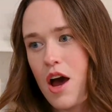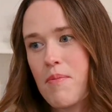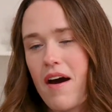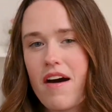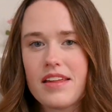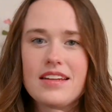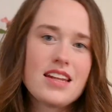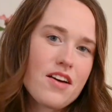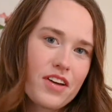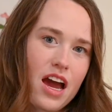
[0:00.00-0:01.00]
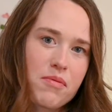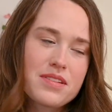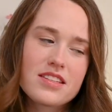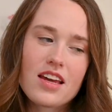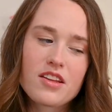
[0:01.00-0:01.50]
about how that never
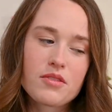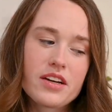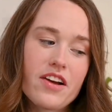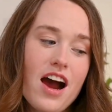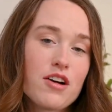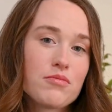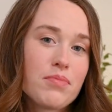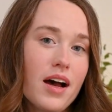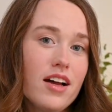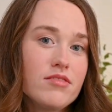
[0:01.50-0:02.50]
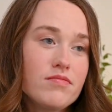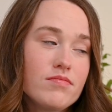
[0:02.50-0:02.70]
happens the other way around, but